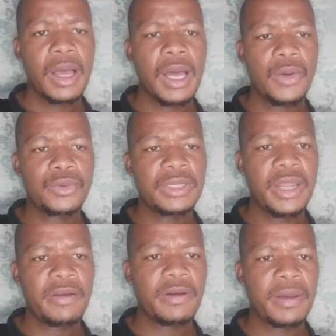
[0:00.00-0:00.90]
I would
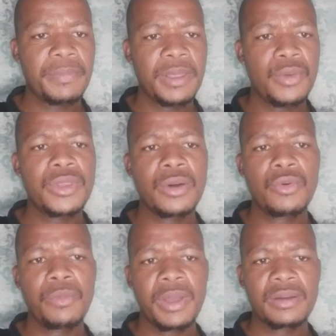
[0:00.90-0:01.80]
never be with a
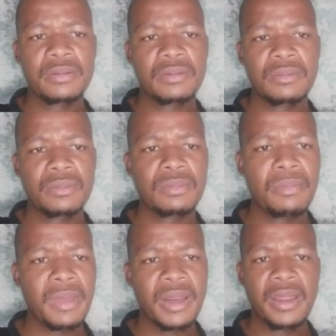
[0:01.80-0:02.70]
woman,
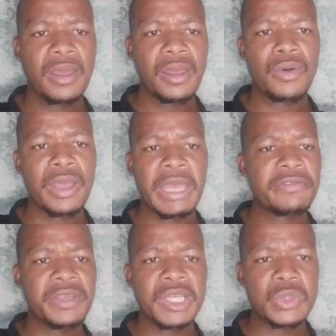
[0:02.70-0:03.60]
marry her or
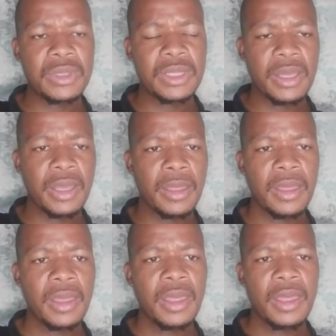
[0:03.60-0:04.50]
have kids with her
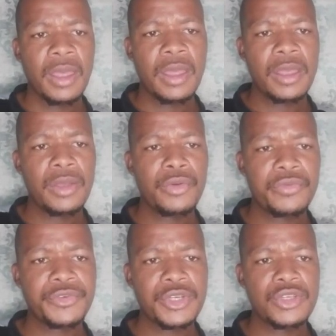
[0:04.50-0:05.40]

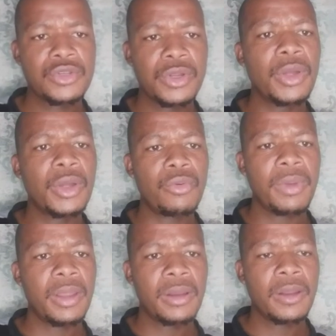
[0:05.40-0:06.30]
if she's not a
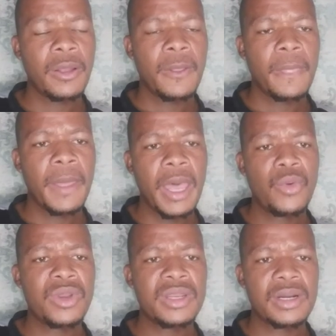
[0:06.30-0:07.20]
woman. I
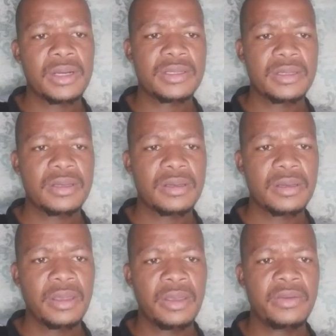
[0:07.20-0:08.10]
wouldn't risk
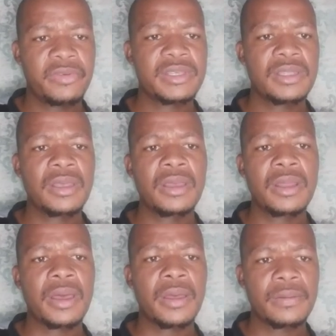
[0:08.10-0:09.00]
investing
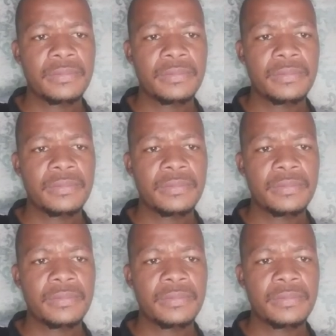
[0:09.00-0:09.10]
in her.